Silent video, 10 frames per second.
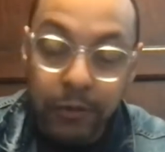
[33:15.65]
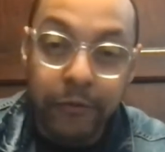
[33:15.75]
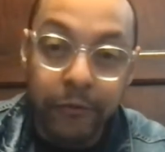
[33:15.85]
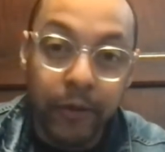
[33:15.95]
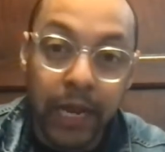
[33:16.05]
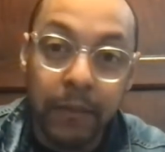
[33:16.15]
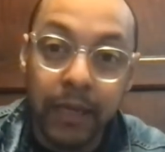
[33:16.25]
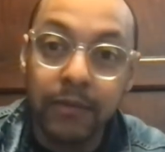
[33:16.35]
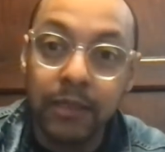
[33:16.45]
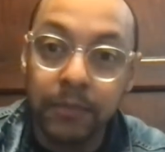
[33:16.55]

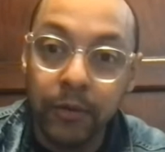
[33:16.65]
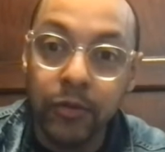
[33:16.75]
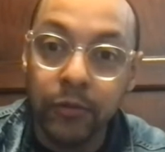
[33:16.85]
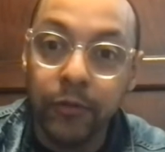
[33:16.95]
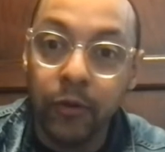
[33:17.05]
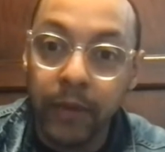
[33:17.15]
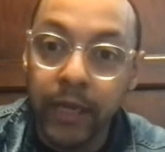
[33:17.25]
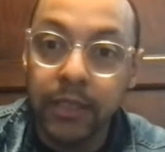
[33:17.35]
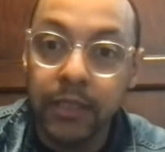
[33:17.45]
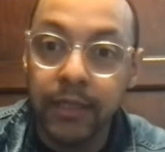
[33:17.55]
reframing of spiritual
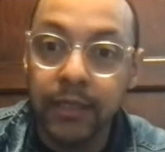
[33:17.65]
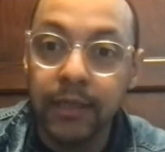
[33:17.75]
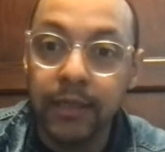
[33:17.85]
formation